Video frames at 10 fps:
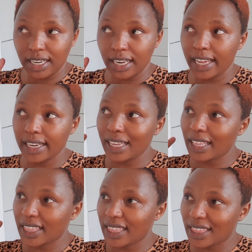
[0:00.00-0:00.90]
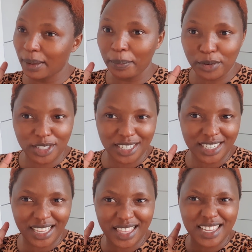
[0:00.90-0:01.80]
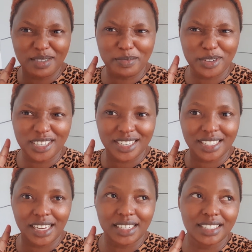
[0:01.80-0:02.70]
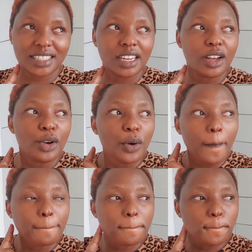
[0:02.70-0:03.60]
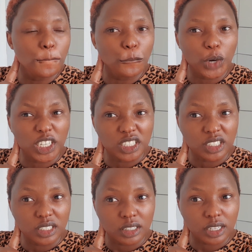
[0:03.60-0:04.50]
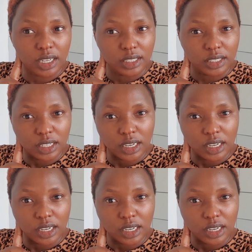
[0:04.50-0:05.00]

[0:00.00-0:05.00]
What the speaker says: And the project, I think the project started. When did it start?